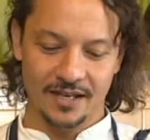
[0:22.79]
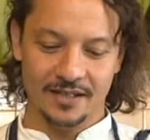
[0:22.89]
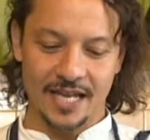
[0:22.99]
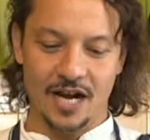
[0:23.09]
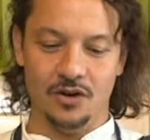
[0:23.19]

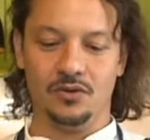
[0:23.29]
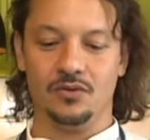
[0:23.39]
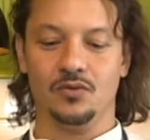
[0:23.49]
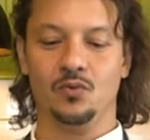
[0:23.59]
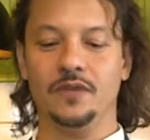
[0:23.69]
Now
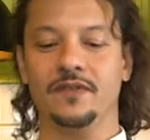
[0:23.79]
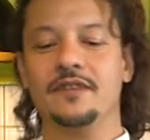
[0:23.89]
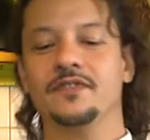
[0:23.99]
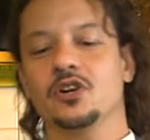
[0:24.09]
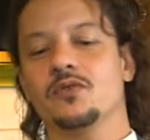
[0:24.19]
we've
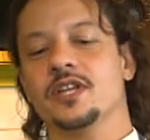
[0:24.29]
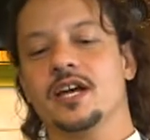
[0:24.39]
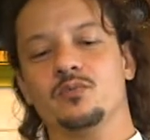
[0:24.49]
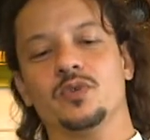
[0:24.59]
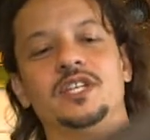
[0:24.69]
left it
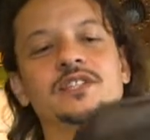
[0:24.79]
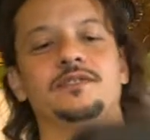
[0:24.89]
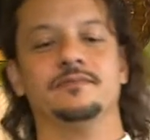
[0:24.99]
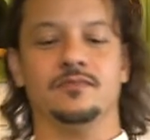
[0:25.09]
overnight with these